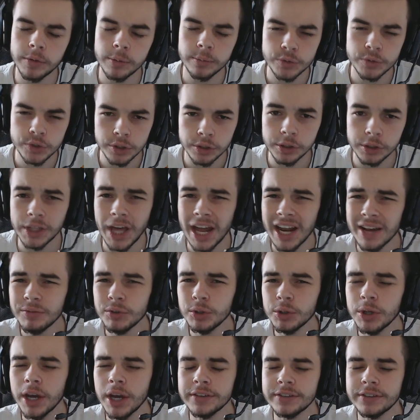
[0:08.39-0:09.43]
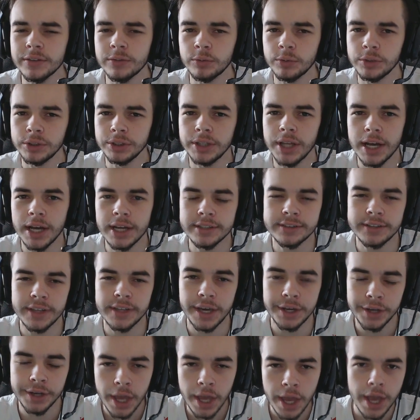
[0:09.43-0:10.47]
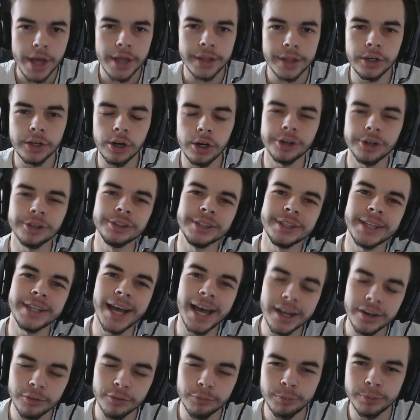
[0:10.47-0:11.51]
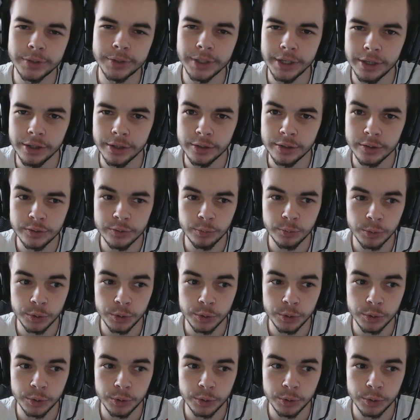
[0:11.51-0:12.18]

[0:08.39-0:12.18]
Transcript: And I'm sure a lot of you guys have realized that there are a lot of players,